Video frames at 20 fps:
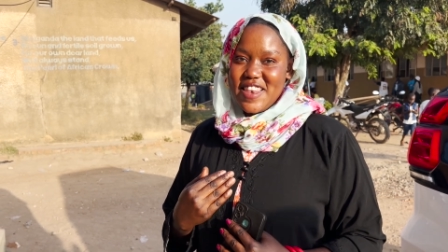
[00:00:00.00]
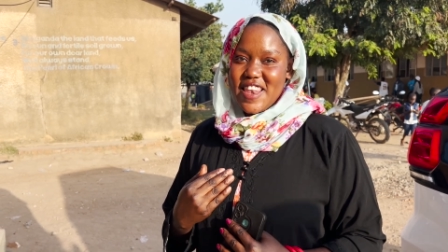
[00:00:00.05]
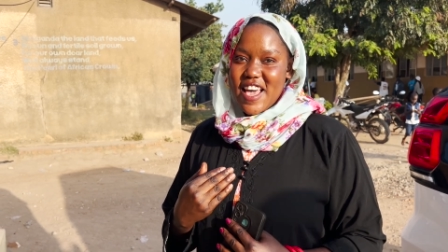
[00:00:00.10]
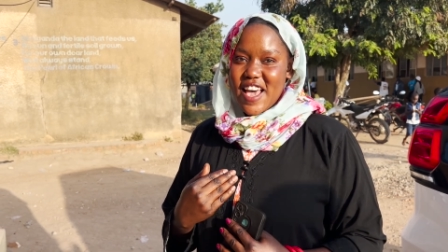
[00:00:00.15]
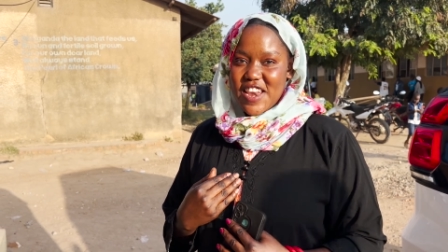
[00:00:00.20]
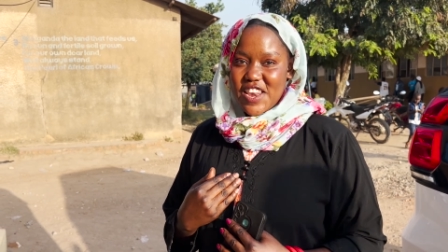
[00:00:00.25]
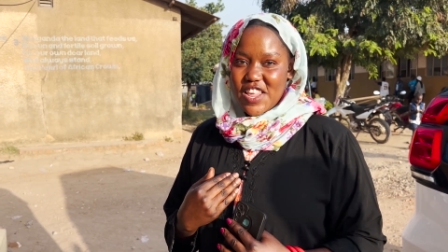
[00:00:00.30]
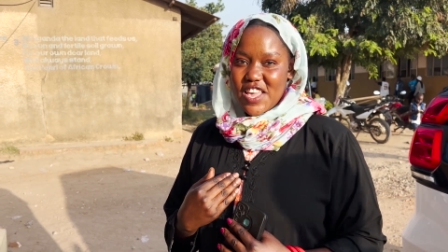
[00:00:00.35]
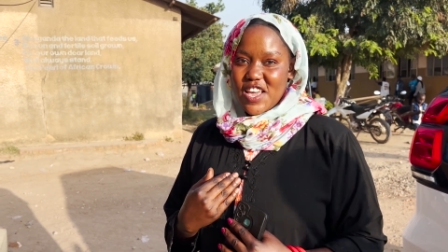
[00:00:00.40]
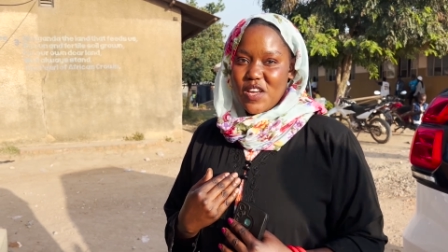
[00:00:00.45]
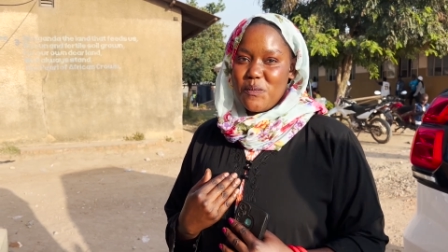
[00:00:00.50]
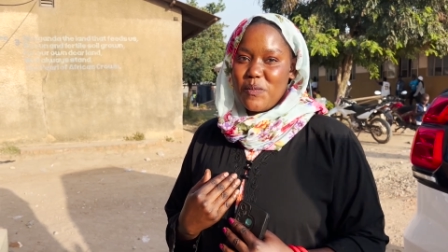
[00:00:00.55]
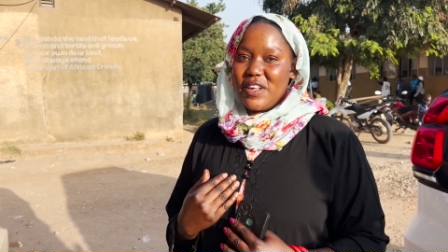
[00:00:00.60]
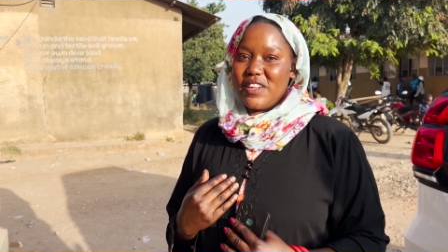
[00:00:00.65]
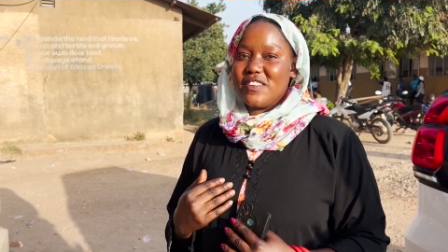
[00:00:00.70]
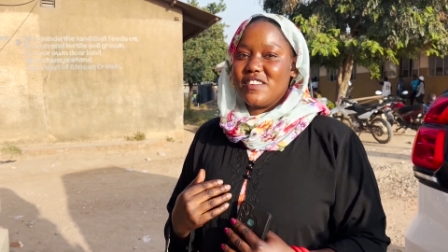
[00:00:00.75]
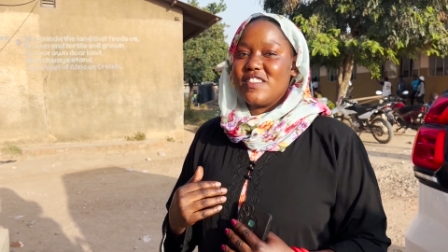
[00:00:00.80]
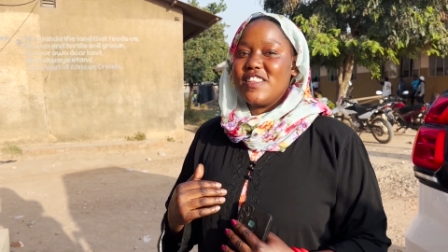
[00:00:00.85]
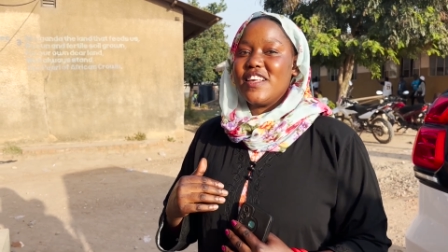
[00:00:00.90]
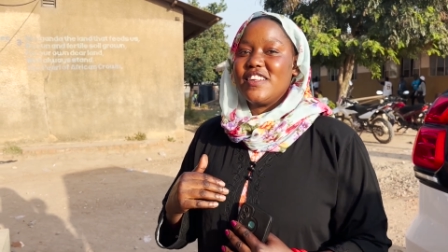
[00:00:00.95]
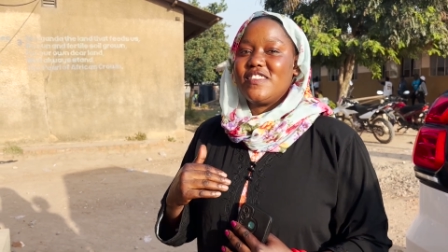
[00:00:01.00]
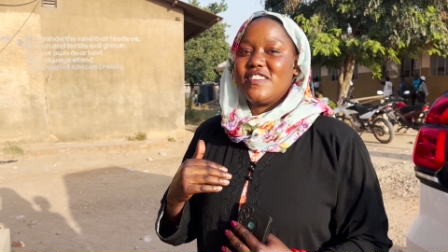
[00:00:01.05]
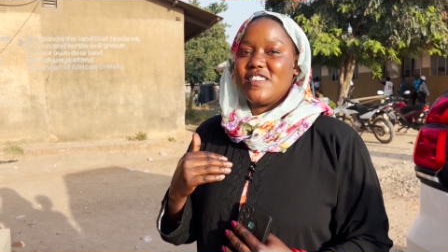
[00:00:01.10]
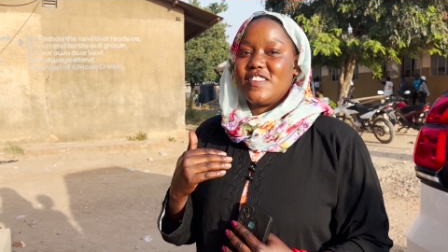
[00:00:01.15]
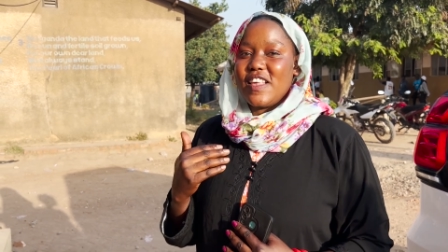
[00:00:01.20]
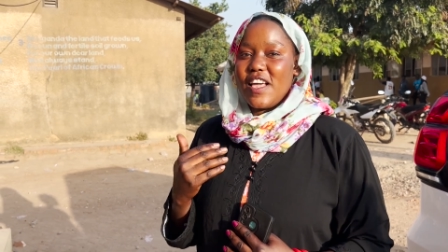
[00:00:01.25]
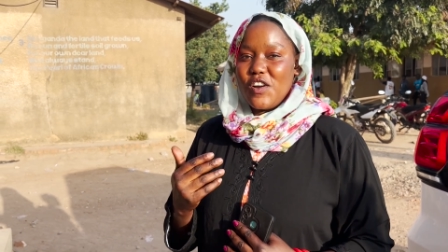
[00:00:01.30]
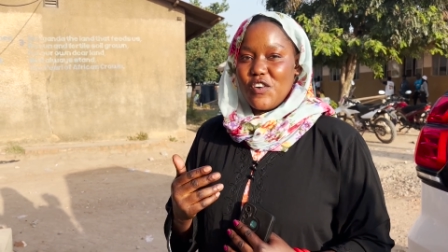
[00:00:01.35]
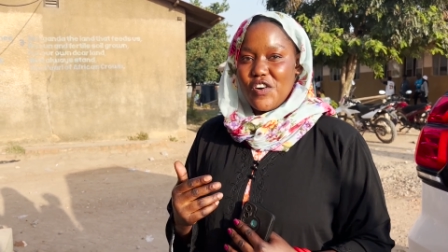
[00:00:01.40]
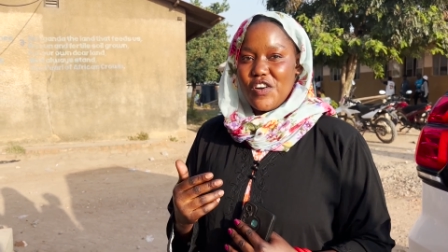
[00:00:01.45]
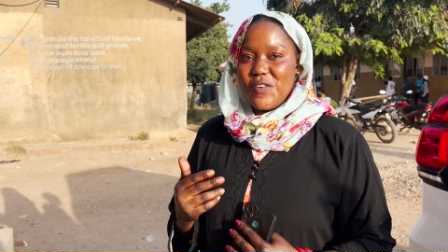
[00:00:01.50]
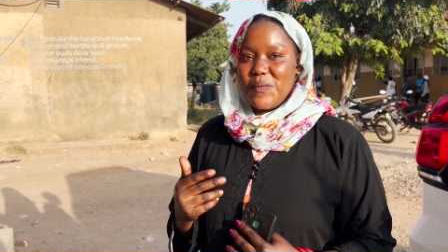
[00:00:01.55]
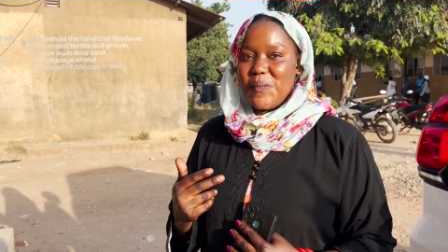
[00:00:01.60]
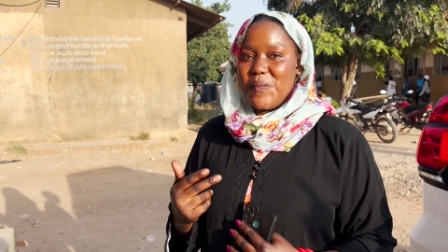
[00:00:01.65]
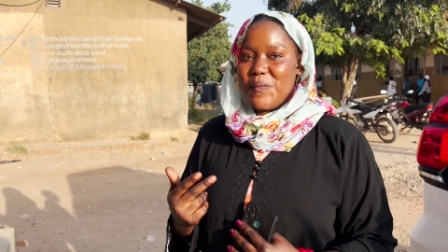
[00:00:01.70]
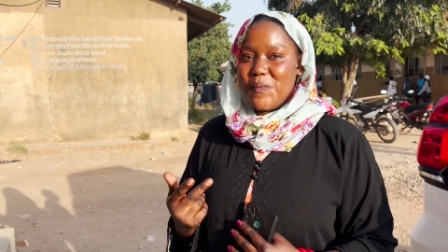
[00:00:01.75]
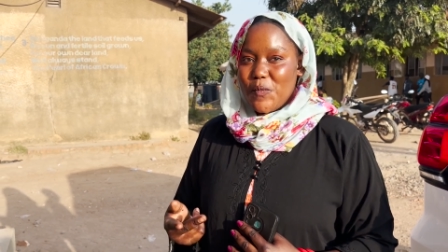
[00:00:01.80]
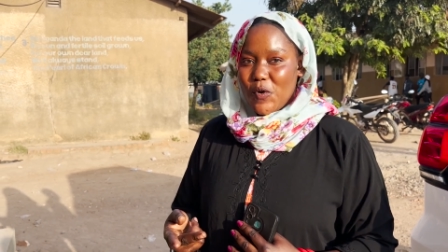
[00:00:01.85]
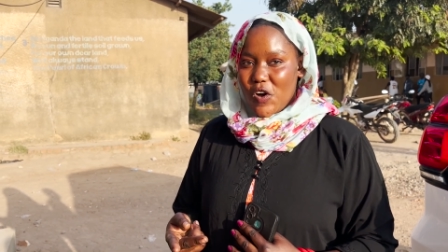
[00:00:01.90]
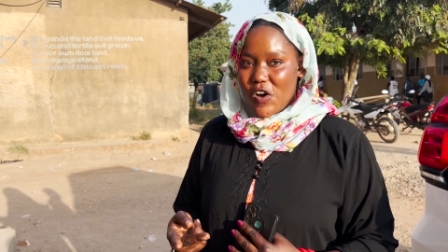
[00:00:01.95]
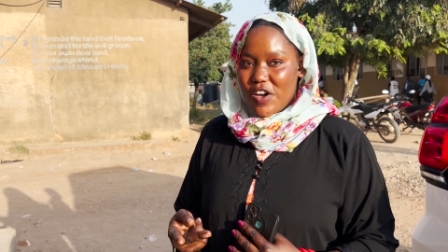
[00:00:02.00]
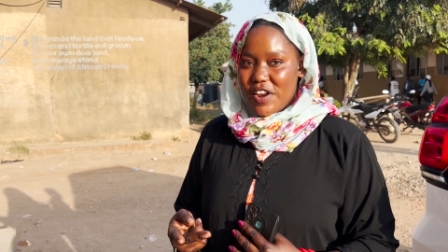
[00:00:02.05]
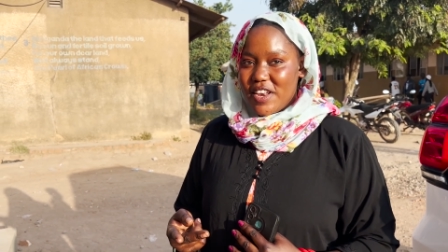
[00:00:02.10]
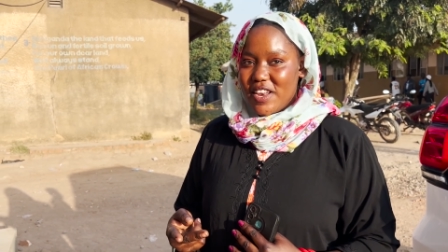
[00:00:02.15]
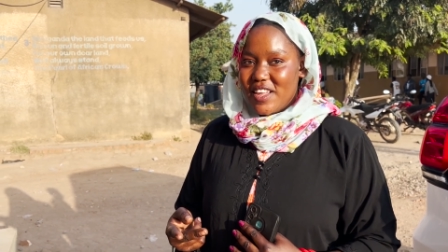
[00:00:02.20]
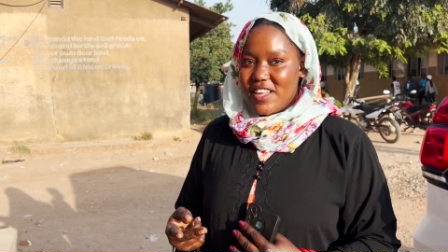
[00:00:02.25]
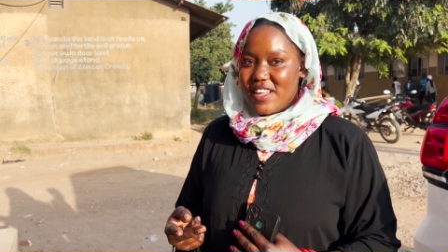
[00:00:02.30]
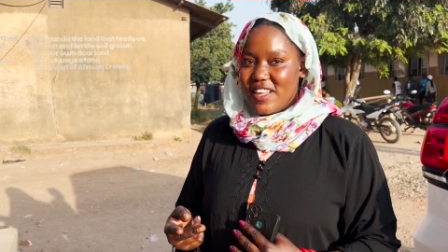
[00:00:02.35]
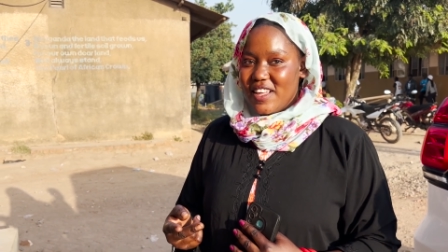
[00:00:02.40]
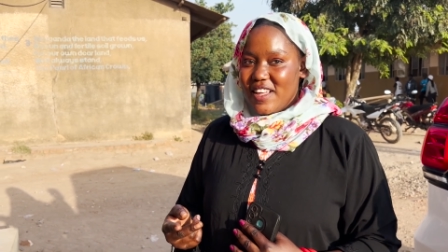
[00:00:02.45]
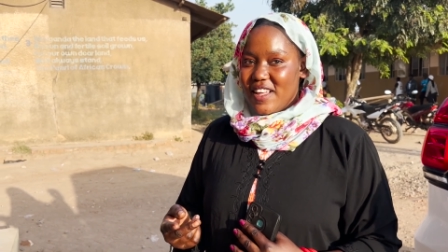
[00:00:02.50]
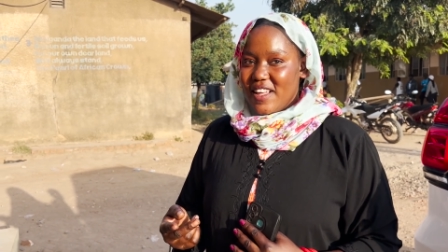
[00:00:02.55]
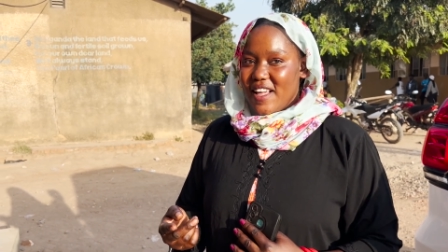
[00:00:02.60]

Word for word: Nania means the second born